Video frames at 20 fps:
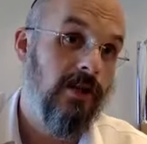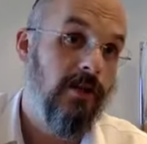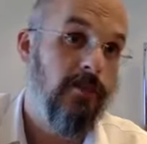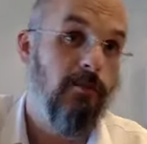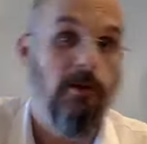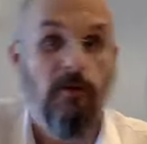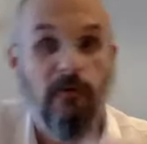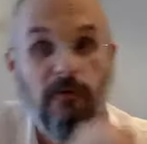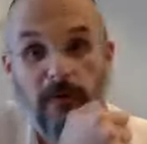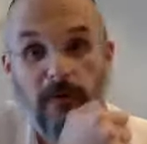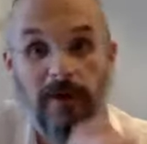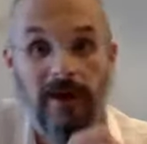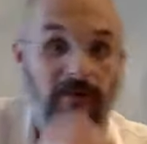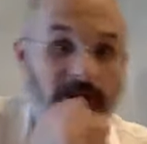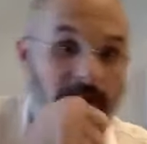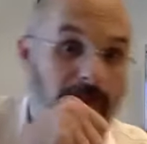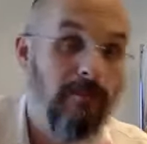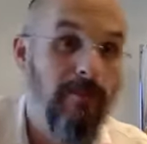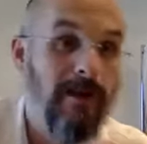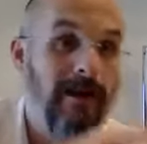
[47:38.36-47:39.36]
But if, if I
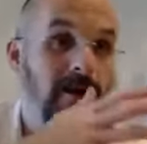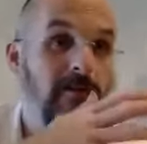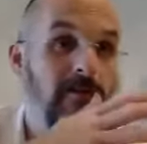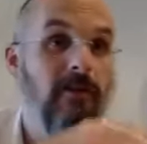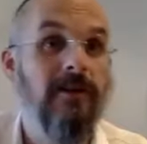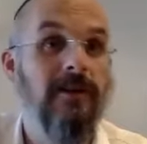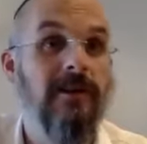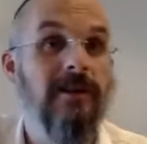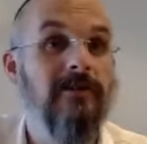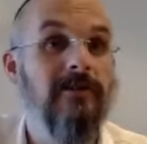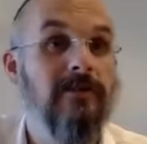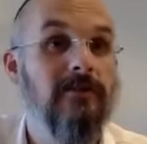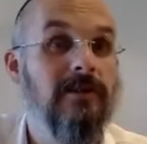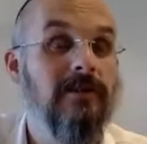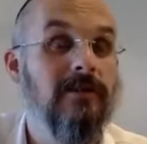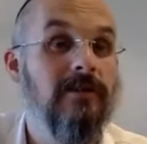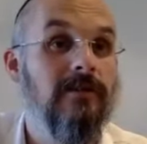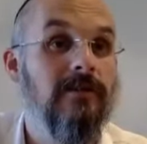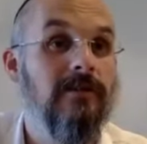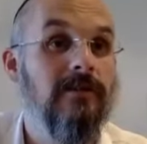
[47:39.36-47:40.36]
put my kavanah into
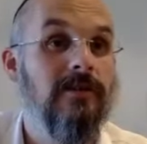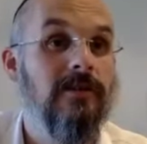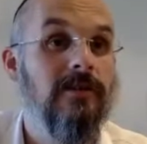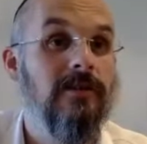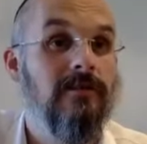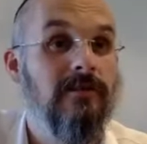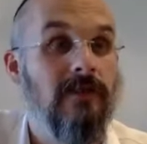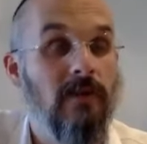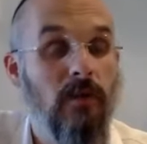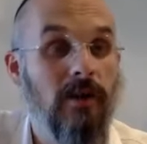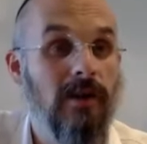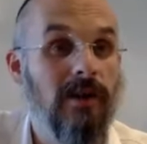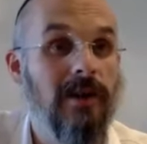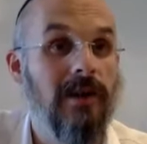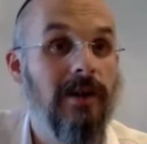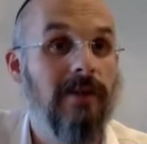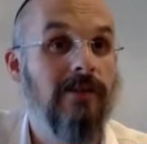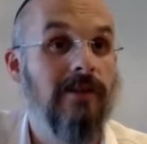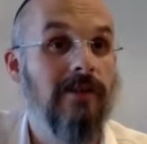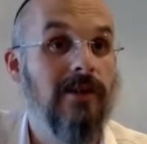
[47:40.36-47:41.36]
it, then what
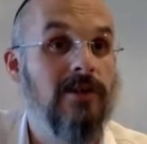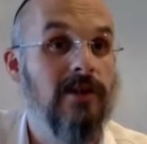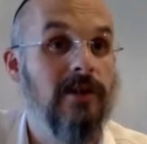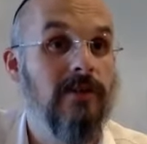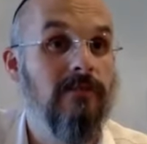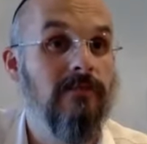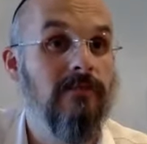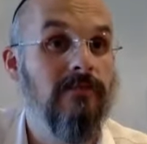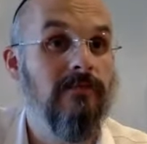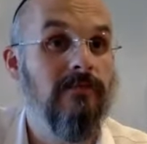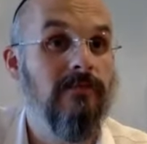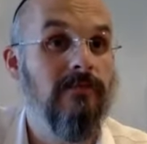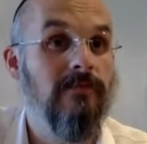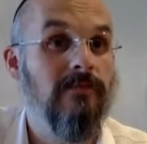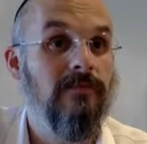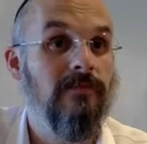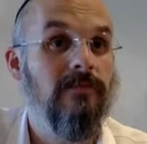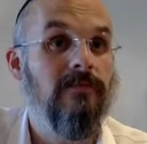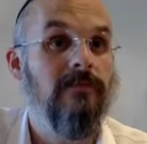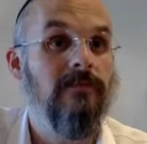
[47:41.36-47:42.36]
connected to Hashem?
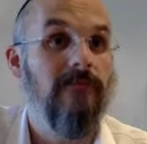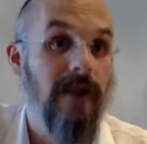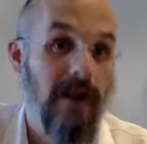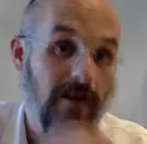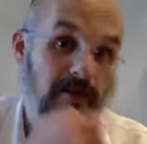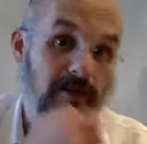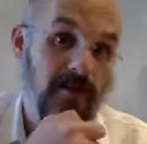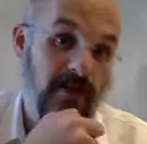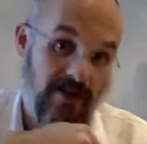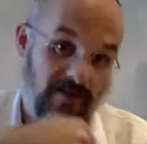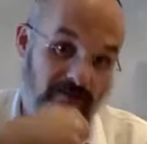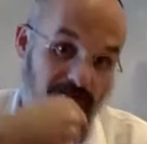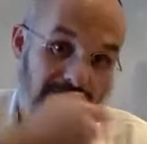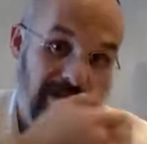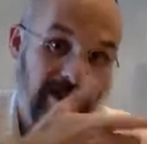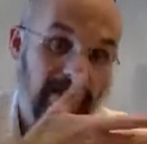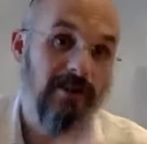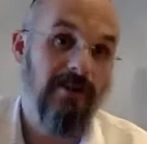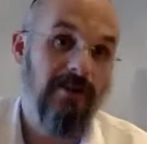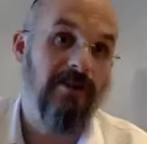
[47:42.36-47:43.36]
Everything, even my
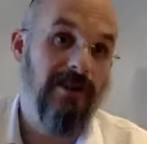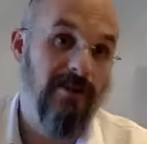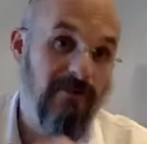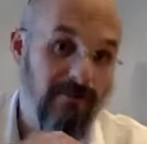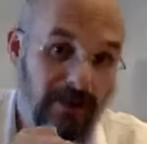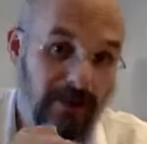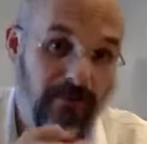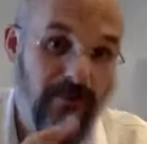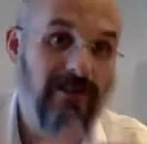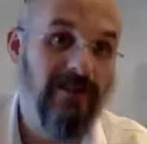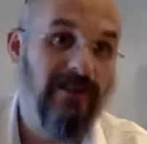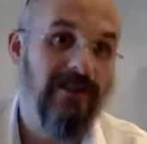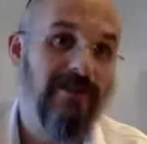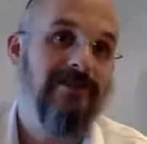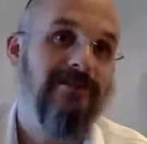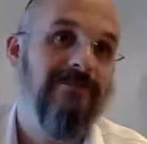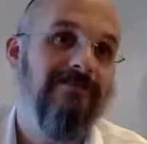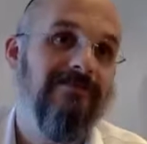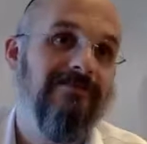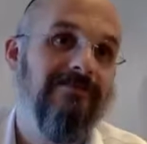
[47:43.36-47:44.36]
kavanah, even my
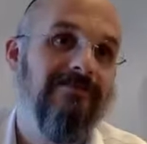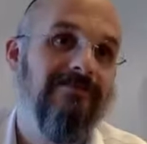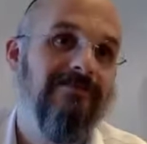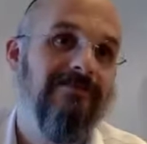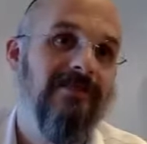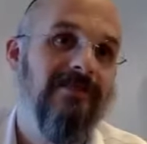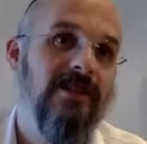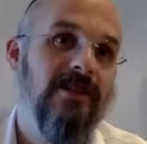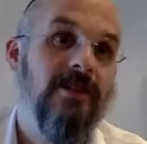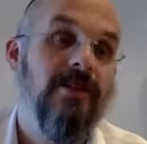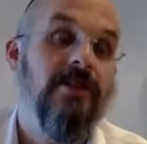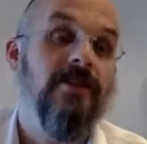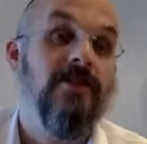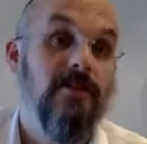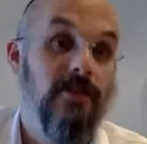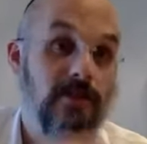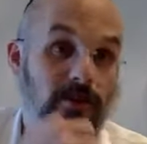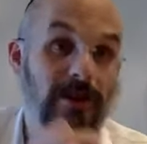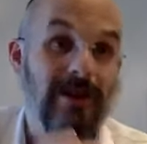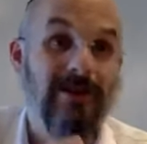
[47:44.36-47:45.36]
feelings. So
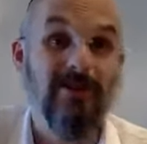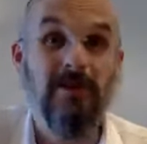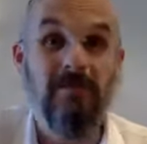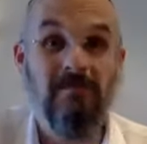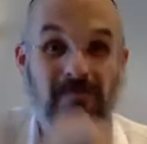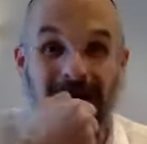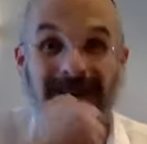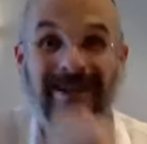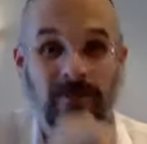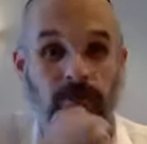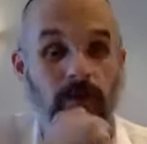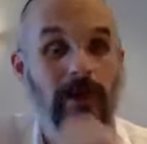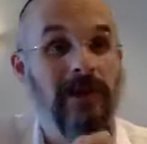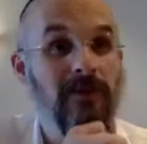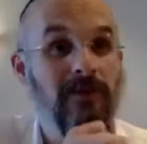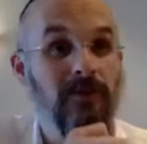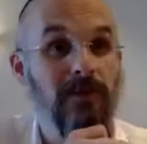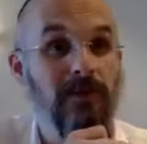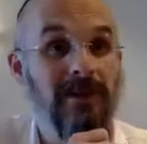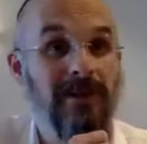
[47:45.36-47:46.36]
that's right. So the best way to
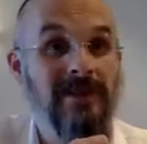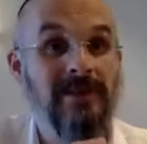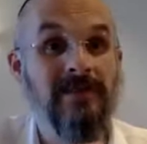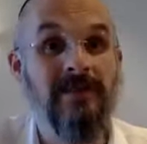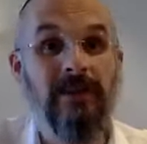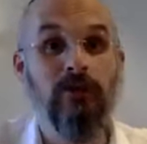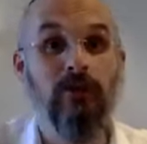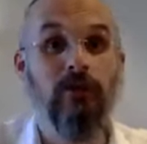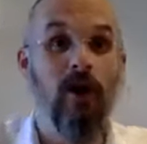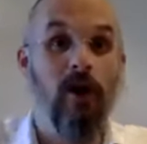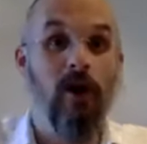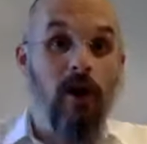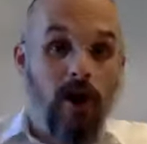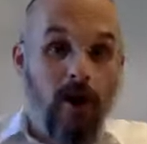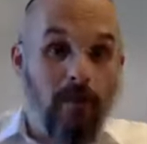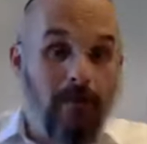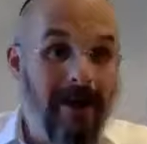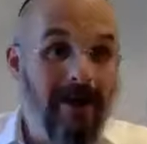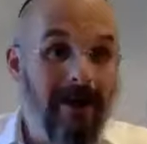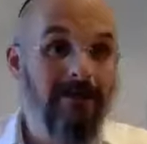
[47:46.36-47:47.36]
do it is if I took all
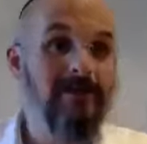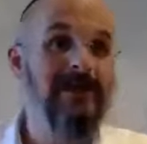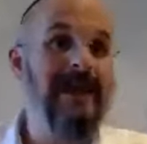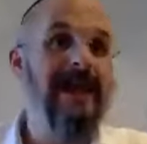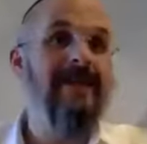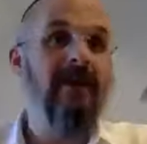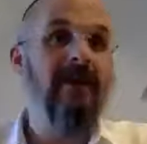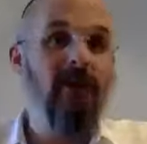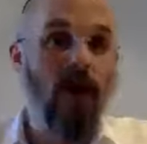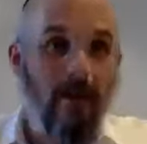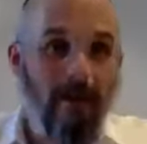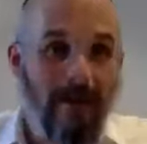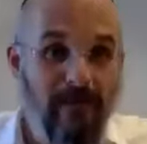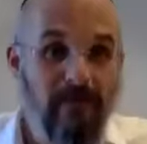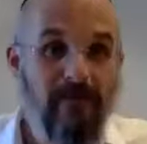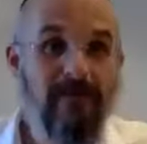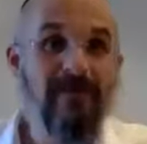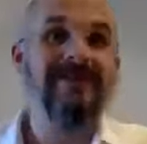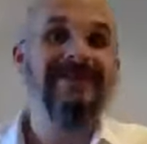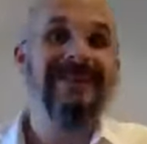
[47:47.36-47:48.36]
my understanding and all my
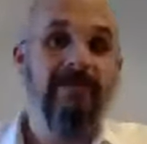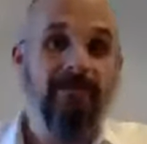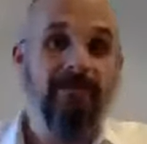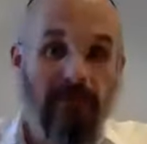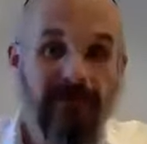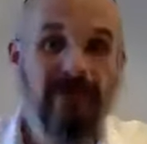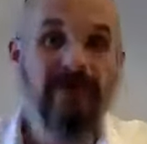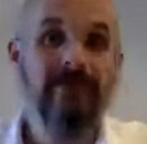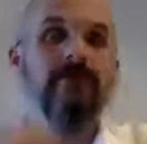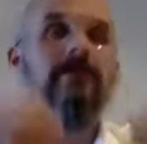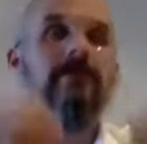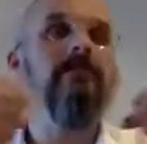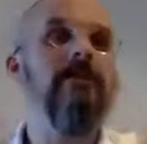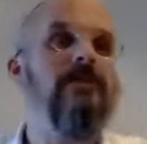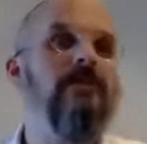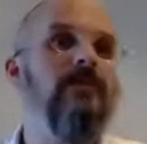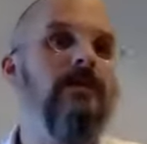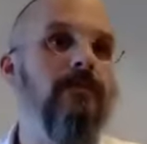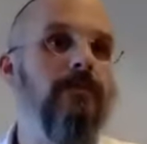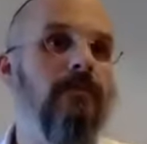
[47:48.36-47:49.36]
feelings and I put it into the
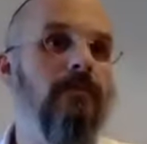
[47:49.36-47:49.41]
mitzvah.